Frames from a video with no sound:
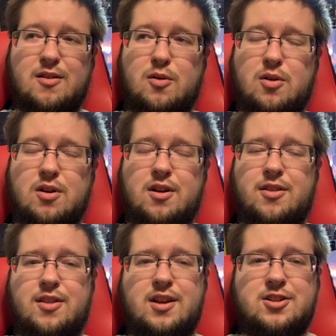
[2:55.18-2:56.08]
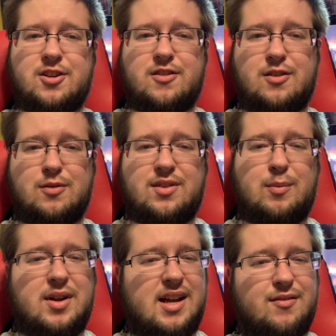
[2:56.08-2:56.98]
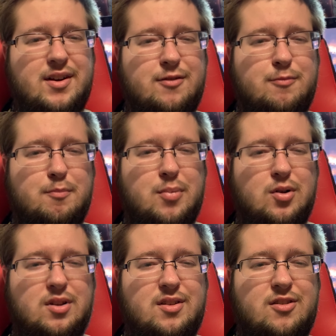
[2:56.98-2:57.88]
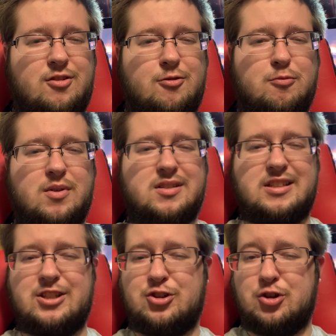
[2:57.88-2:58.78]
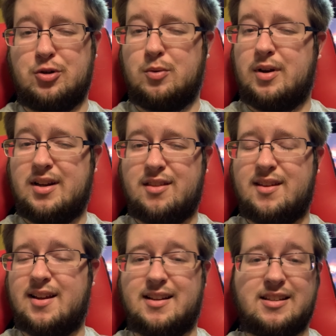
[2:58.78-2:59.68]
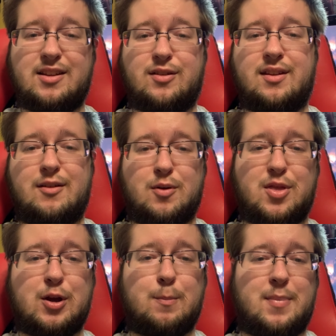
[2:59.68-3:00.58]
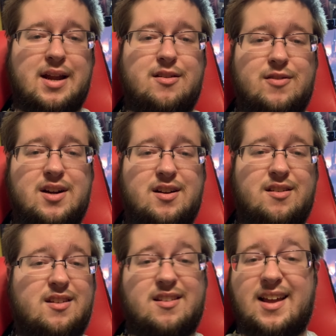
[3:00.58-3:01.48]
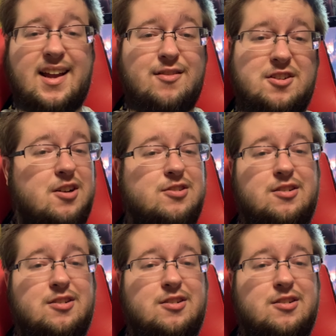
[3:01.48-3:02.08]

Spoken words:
Or they just don't seem to have enough bullets to really do anything, at least with their base variants, because I haven't